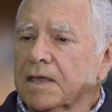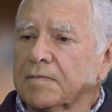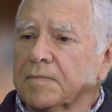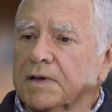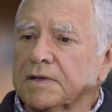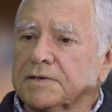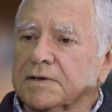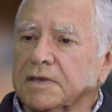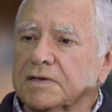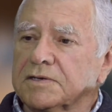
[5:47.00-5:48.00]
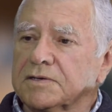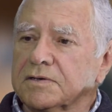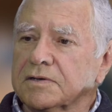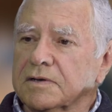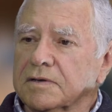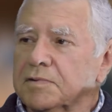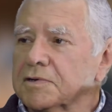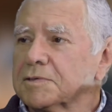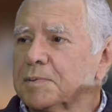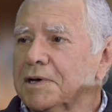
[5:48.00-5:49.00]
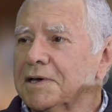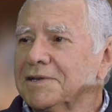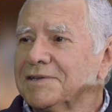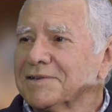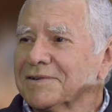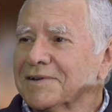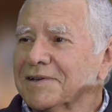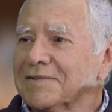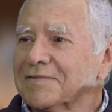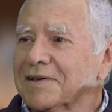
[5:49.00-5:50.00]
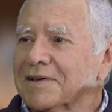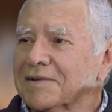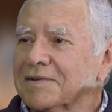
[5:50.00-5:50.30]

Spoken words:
But that certainly puts paid to any of that.